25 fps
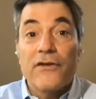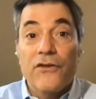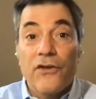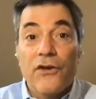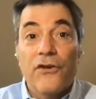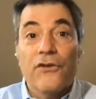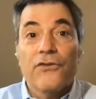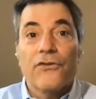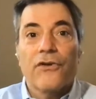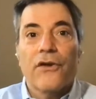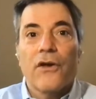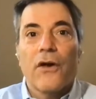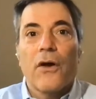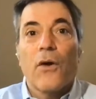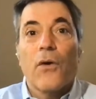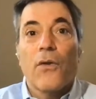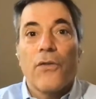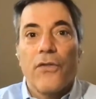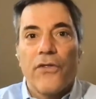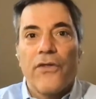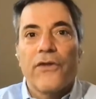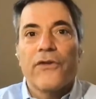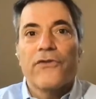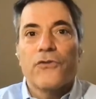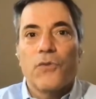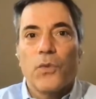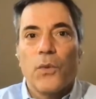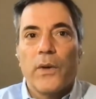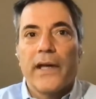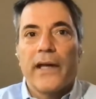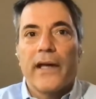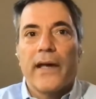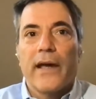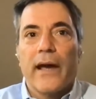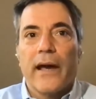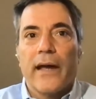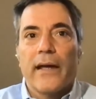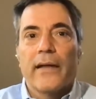years ago this
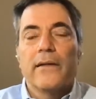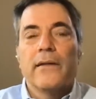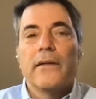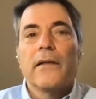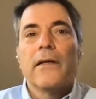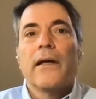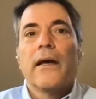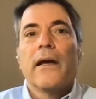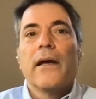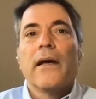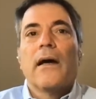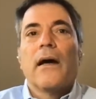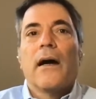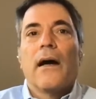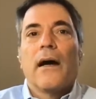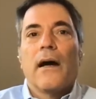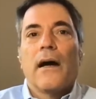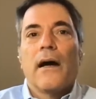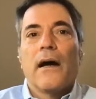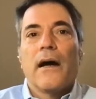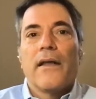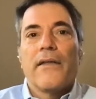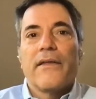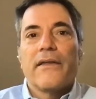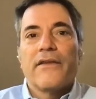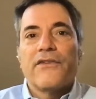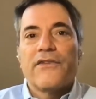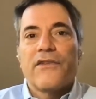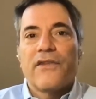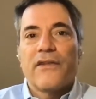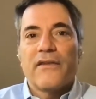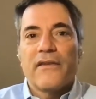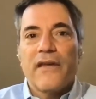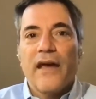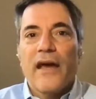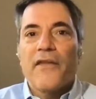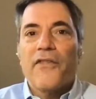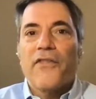weekend, it's the
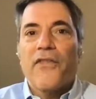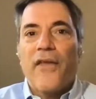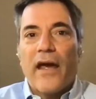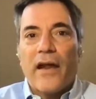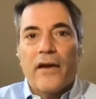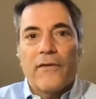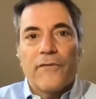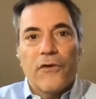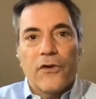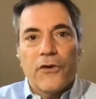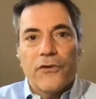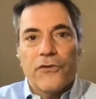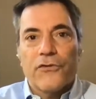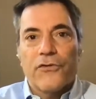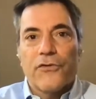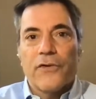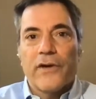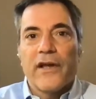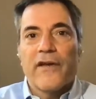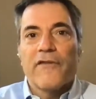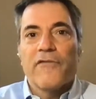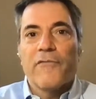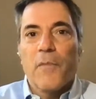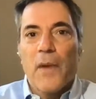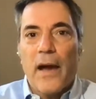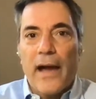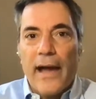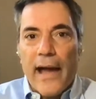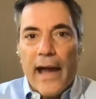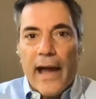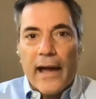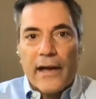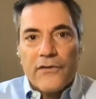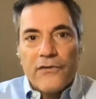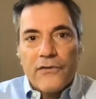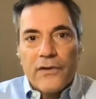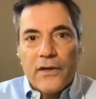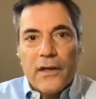10th anniversary of my
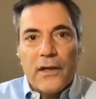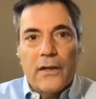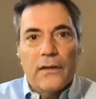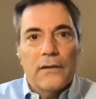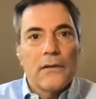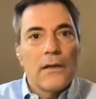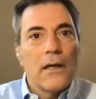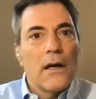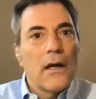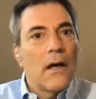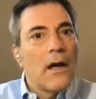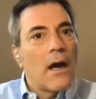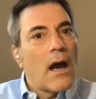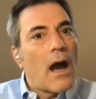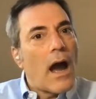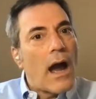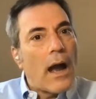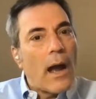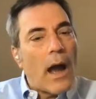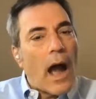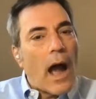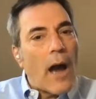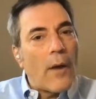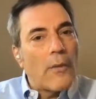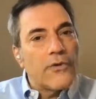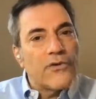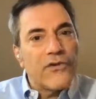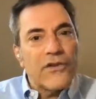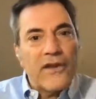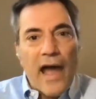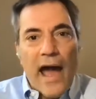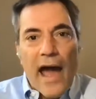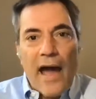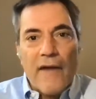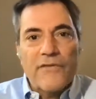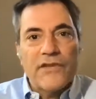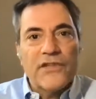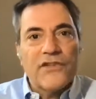accident. I was an
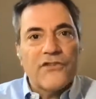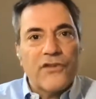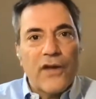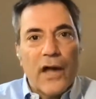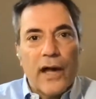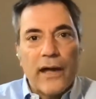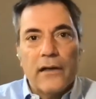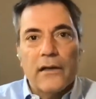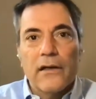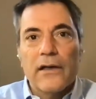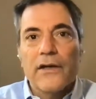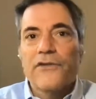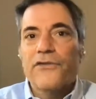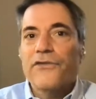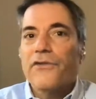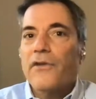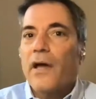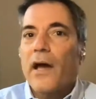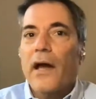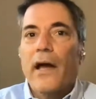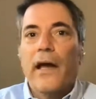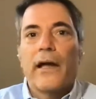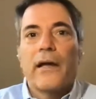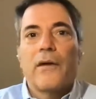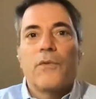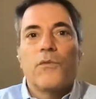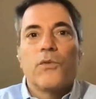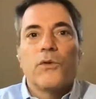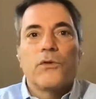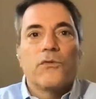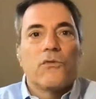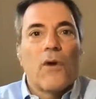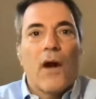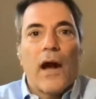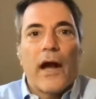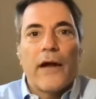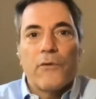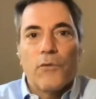avid cyclist. I would
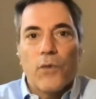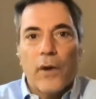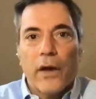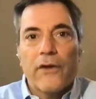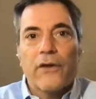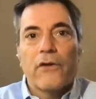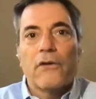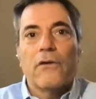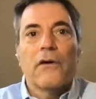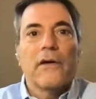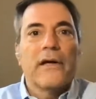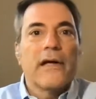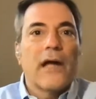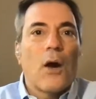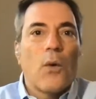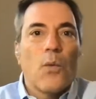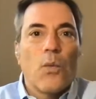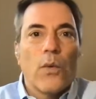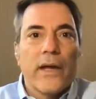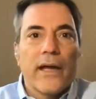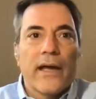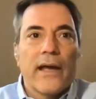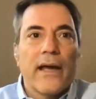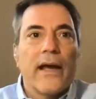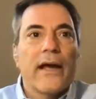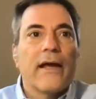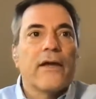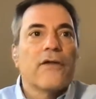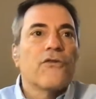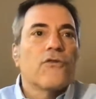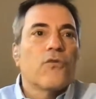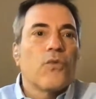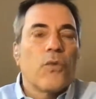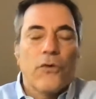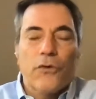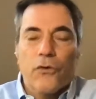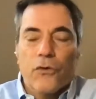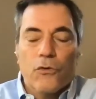ride regularly on
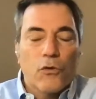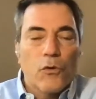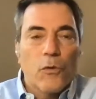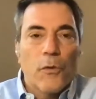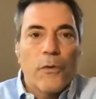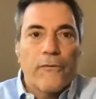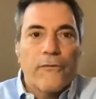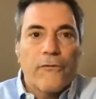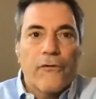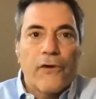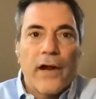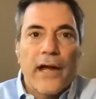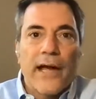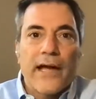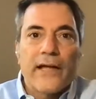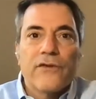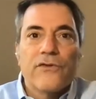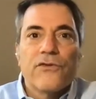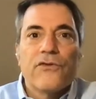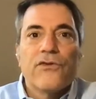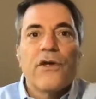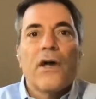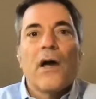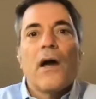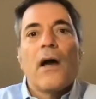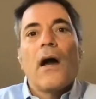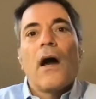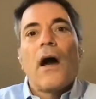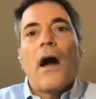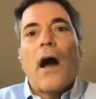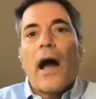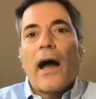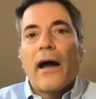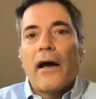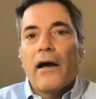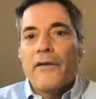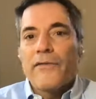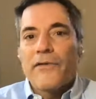weekends with a group of friends.
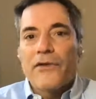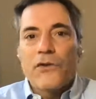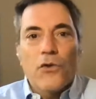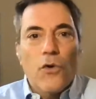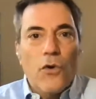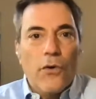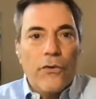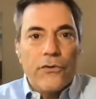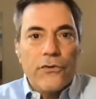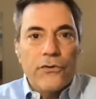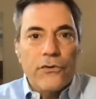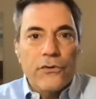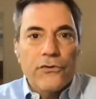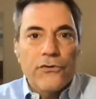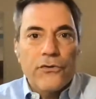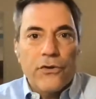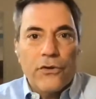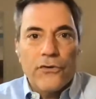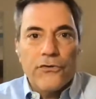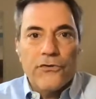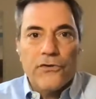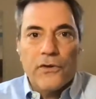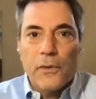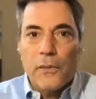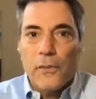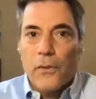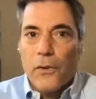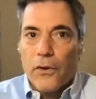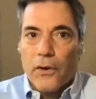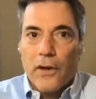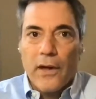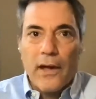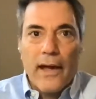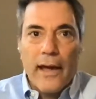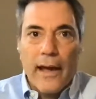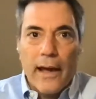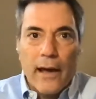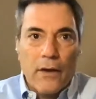I live in northern New Jersey in
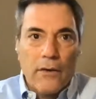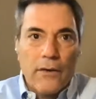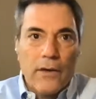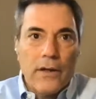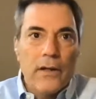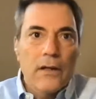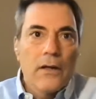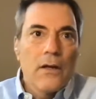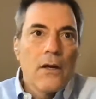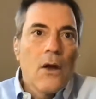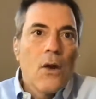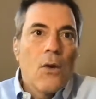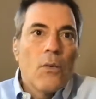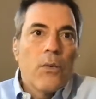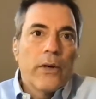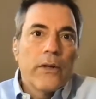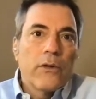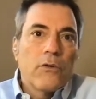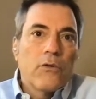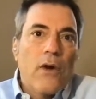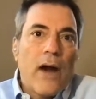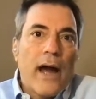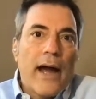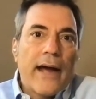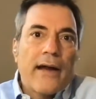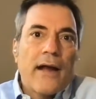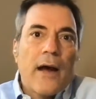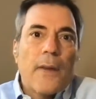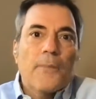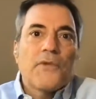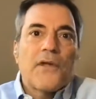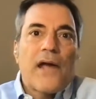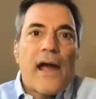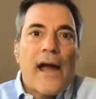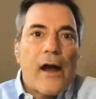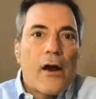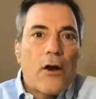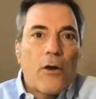Bergen County. We'd ride up
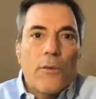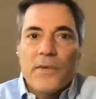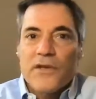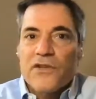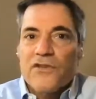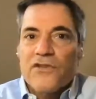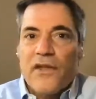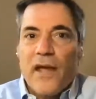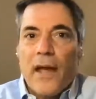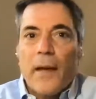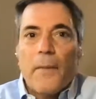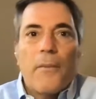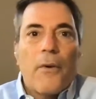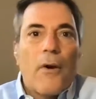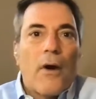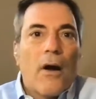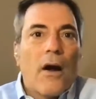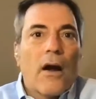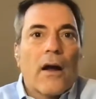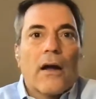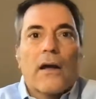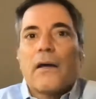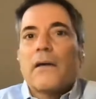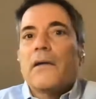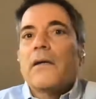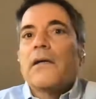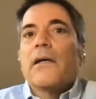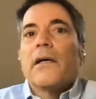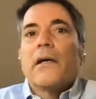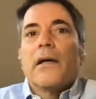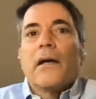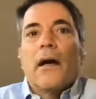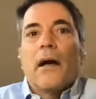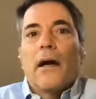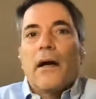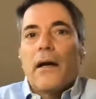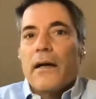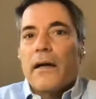to Harriman State Park
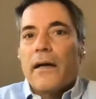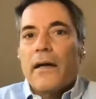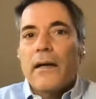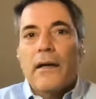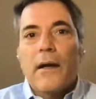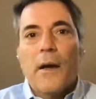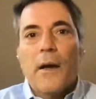in